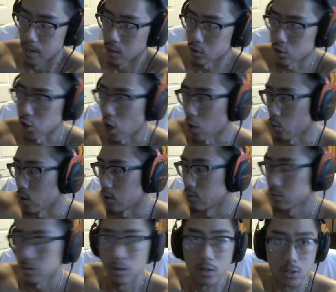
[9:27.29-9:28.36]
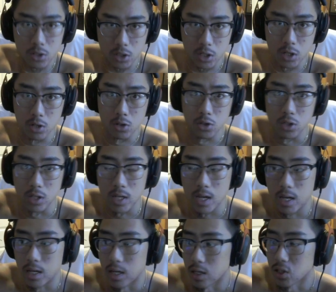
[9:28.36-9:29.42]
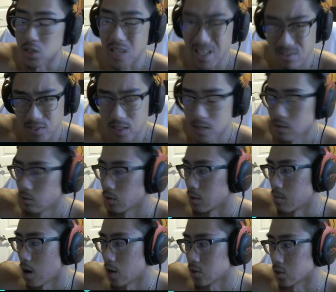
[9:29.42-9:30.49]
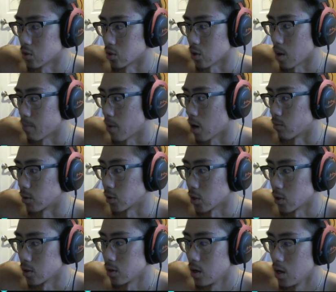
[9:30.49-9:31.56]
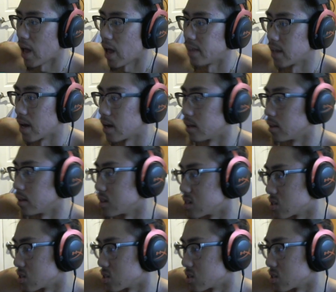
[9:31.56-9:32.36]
Shockwave secures a safety for the monsters upon return, and then the